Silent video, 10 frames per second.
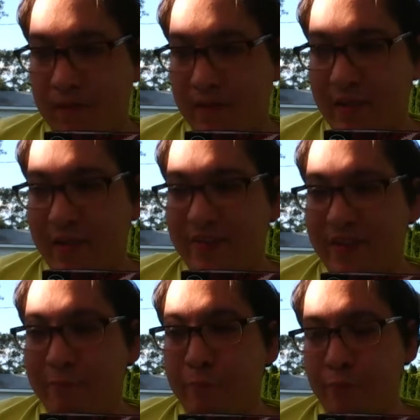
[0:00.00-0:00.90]
they
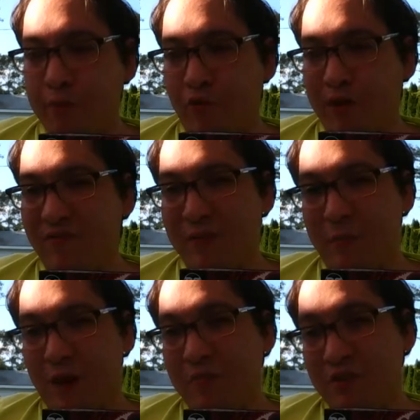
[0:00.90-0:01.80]
did briefly
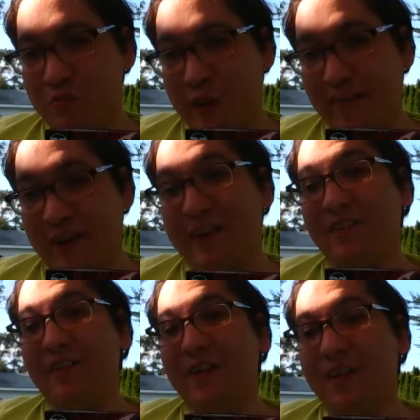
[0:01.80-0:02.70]
publish my letter.